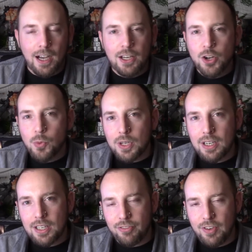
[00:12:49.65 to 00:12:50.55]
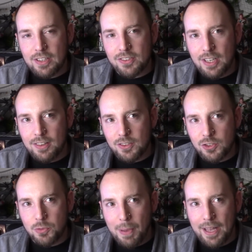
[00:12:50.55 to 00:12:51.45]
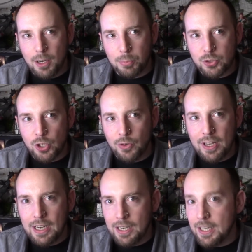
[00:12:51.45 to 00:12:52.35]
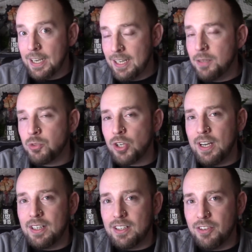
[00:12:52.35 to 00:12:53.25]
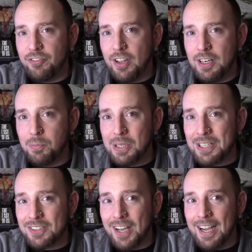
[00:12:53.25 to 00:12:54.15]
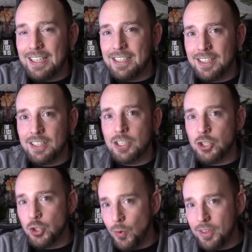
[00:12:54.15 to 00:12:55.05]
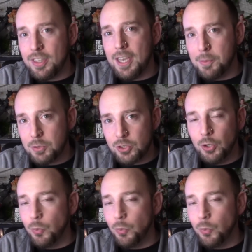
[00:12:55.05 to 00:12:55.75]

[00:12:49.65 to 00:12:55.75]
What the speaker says: I know we're going to get fans saying this is a bad episode, and I am trying to defend it because I did enjoy the episode.